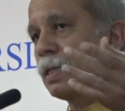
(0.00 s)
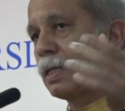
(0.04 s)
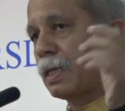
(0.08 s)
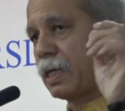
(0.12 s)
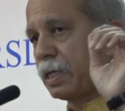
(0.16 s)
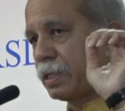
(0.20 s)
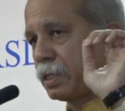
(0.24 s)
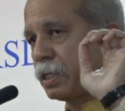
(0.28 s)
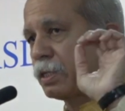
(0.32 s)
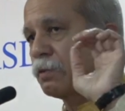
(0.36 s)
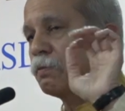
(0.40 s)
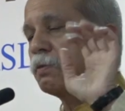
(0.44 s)

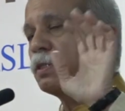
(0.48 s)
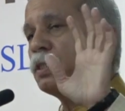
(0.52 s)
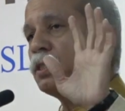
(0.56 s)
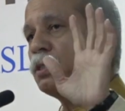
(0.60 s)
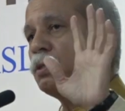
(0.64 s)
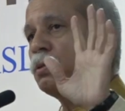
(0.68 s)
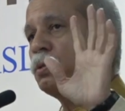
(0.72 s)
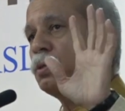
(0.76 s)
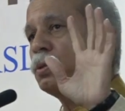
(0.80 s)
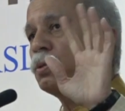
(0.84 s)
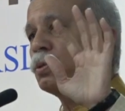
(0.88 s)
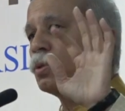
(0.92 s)
I
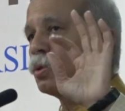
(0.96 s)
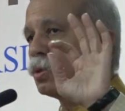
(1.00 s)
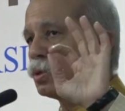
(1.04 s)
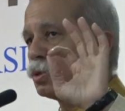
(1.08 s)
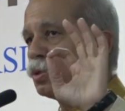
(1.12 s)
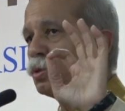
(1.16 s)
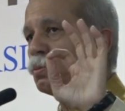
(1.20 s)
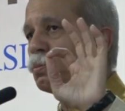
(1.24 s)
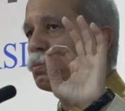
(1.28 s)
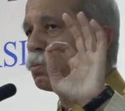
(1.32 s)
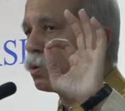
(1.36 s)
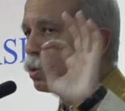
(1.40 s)
request you to go
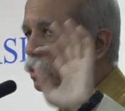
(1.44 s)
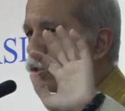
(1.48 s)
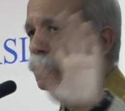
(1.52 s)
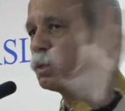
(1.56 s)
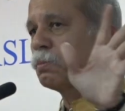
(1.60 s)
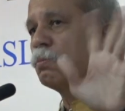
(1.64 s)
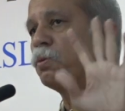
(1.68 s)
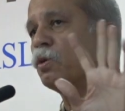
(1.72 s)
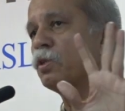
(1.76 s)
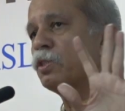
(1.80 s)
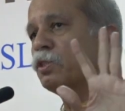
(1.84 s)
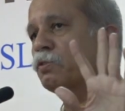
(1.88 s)
through both the
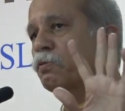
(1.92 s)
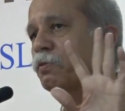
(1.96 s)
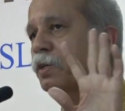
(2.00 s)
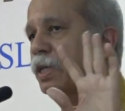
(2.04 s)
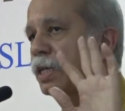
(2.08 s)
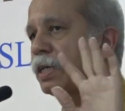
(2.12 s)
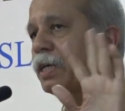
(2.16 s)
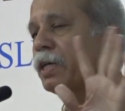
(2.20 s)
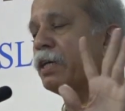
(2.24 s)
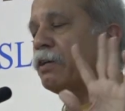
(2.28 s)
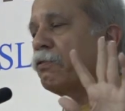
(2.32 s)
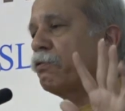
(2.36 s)
books
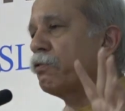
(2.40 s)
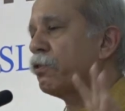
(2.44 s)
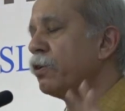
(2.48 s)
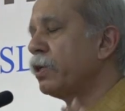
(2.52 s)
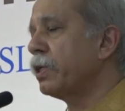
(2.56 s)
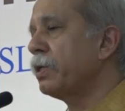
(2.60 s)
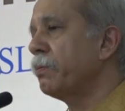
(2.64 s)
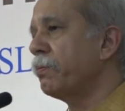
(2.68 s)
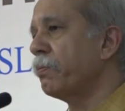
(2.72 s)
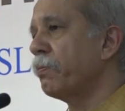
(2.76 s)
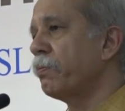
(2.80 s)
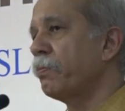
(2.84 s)
very
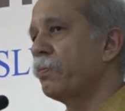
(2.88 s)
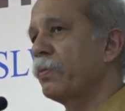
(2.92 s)
carefully.